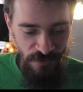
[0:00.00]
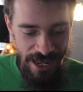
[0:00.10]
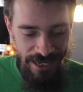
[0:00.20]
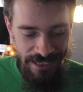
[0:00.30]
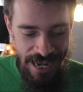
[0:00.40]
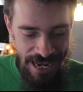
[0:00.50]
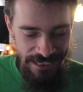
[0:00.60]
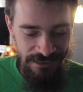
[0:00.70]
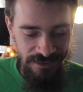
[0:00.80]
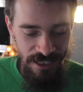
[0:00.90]
flying,
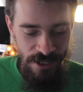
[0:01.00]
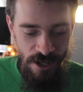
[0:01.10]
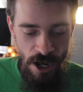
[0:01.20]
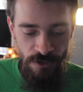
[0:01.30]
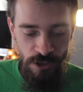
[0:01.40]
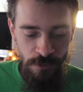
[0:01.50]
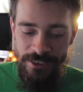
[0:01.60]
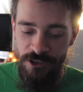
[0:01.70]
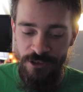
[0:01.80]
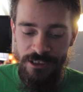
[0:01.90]
haste. Other
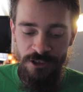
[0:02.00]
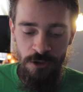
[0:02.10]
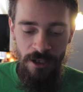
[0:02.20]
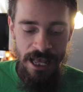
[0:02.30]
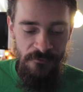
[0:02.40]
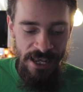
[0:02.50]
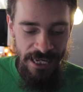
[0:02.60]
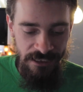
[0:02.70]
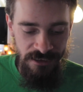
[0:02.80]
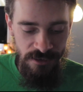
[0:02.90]
creatures you control have
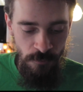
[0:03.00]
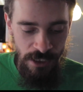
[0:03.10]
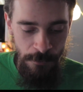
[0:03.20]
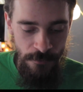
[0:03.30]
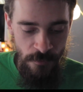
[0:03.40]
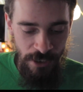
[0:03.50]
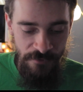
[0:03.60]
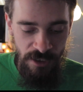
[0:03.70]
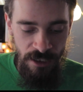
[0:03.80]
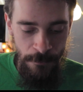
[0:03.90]
haste.
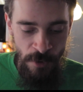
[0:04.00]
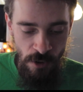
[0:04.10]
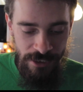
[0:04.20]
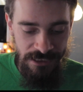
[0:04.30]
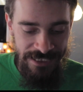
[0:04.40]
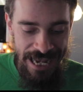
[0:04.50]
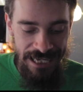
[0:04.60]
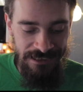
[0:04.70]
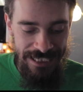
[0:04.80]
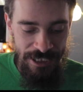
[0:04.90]
Whenever an opponent
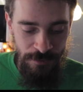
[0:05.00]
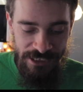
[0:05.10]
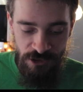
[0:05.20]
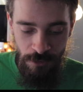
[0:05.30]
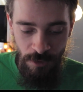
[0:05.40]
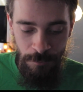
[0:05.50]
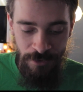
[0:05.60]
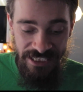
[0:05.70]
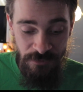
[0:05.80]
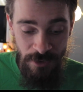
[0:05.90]
casts a creature or
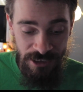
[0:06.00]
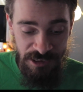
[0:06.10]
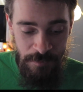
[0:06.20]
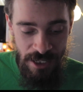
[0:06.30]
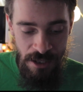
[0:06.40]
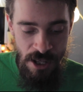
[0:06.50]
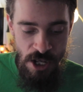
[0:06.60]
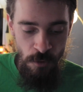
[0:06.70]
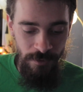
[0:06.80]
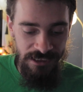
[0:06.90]
planeswalker spell
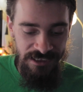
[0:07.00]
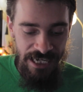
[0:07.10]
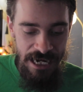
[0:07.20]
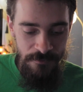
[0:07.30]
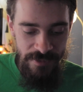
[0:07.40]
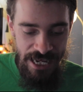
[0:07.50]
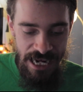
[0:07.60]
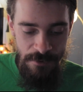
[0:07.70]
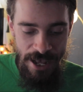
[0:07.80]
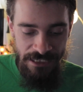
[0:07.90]
with the same
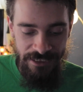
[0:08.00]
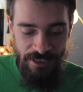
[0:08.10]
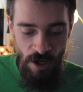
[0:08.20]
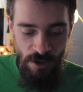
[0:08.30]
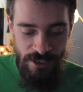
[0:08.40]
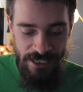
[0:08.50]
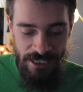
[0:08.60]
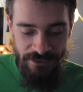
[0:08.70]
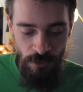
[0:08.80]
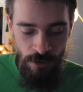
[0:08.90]
name as a card in
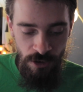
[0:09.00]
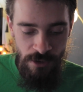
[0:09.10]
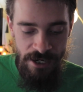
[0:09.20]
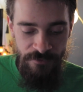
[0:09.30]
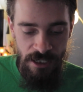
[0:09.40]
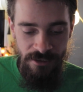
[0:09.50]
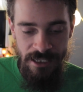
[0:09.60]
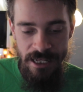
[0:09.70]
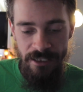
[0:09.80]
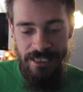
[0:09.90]
his or her graveyard,
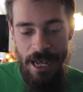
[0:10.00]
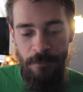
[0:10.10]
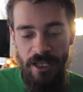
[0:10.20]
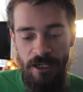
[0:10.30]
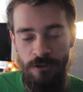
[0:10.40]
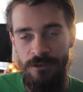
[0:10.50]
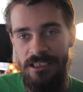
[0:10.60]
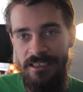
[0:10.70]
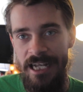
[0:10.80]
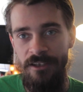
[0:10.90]
that player
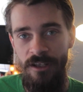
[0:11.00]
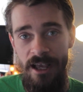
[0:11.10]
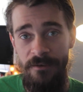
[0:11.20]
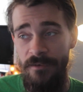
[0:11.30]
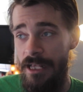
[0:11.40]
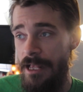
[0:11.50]
loses 10 life.